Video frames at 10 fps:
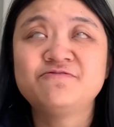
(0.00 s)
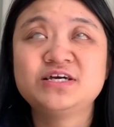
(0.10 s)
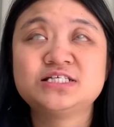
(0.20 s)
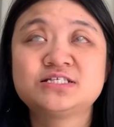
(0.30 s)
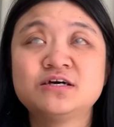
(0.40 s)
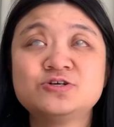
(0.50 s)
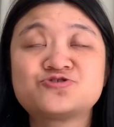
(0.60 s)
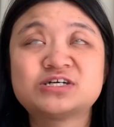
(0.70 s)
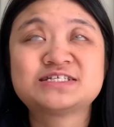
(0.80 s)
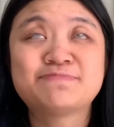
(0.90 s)
is
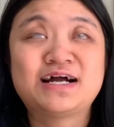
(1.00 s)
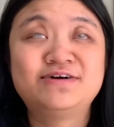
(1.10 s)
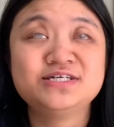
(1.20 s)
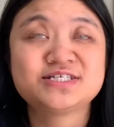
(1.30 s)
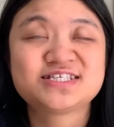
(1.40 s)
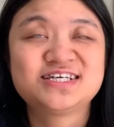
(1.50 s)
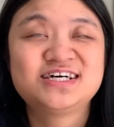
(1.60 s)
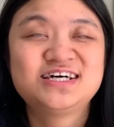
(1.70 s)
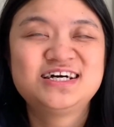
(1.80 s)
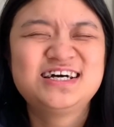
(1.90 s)
transparent.
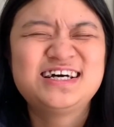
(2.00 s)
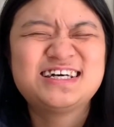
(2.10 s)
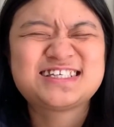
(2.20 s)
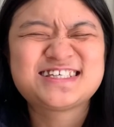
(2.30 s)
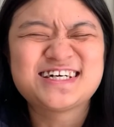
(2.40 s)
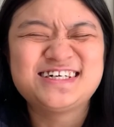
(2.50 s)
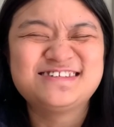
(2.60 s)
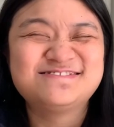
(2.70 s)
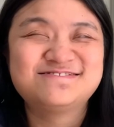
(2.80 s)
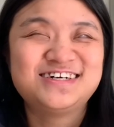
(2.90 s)

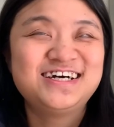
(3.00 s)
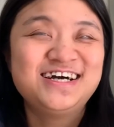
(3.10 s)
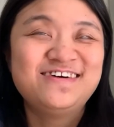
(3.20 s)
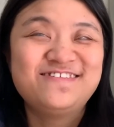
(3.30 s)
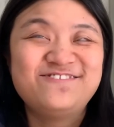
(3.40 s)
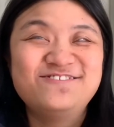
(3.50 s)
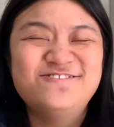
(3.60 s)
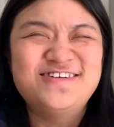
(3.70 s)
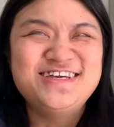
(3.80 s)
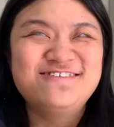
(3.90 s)
So
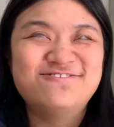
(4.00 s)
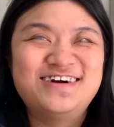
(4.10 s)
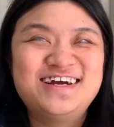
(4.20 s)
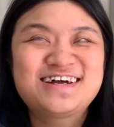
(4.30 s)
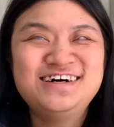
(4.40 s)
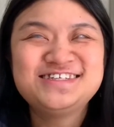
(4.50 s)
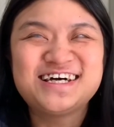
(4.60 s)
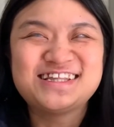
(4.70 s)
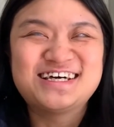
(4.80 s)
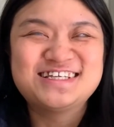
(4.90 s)
when you wear a
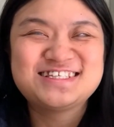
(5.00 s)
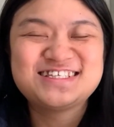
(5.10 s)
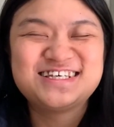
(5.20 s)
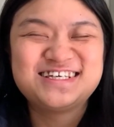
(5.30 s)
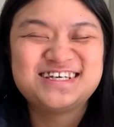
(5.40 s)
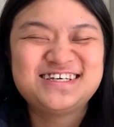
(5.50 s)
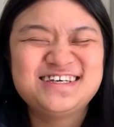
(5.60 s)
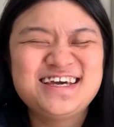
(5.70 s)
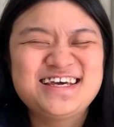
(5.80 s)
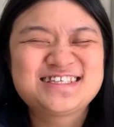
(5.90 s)
contact lens,
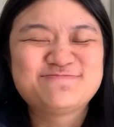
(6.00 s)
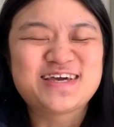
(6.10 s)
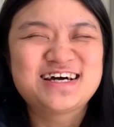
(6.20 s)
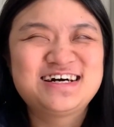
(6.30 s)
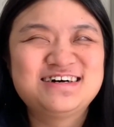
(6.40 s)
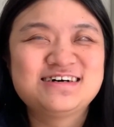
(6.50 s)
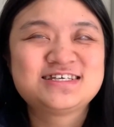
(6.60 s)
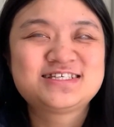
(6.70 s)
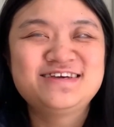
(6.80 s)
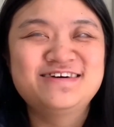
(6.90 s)
it's
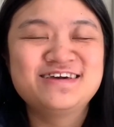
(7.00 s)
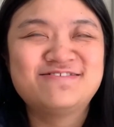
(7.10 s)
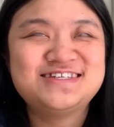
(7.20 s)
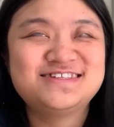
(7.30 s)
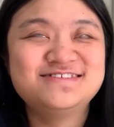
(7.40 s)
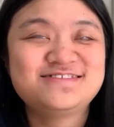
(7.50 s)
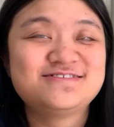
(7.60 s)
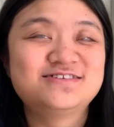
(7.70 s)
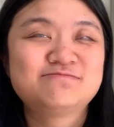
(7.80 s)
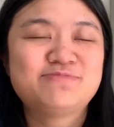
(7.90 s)
because you want to look
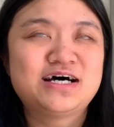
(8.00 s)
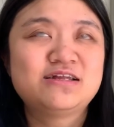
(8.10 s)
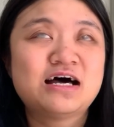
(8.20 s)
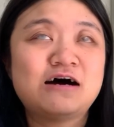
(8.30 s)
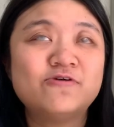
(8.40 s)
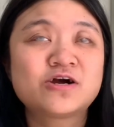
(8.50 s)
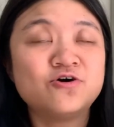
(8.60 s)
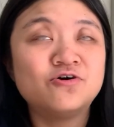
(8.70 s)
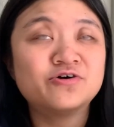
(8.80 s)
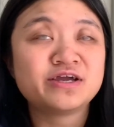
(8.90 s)
good, but our
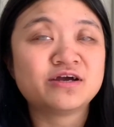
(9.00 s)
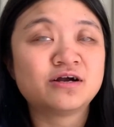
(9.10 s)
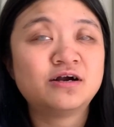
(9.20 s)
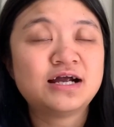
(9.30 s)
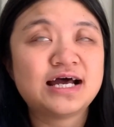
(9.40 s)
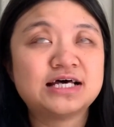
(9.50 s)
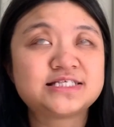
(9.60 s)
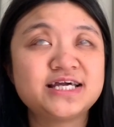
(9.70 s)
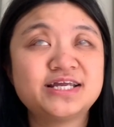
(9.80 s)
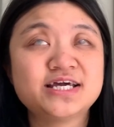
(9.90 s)
cornea, as
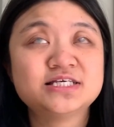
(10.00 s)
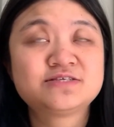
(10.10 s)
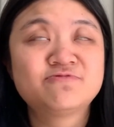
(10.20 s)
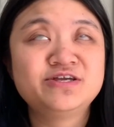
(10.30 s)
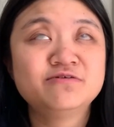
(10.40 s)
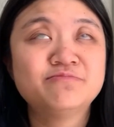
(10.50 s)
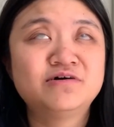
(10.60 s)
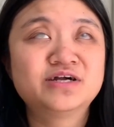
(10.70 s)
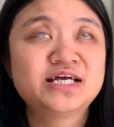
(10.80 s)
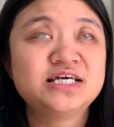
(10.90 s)
it is when you're
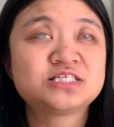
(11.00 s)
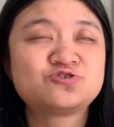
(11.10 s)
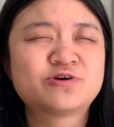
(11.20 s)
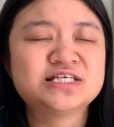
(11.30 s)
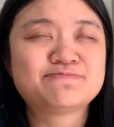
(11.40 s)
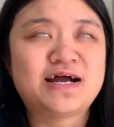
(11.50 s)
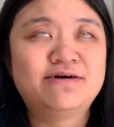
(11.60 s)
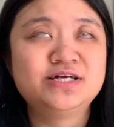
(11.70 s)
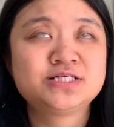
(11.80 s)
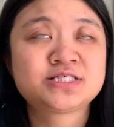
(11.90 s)
born, is
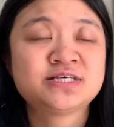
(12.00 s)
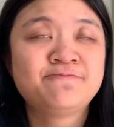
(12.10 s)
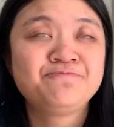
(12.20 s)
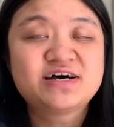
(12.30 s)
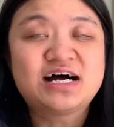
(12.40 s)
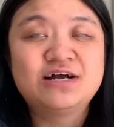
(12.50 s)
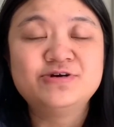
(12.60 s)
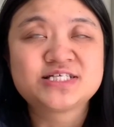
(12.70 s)
transparent. The iris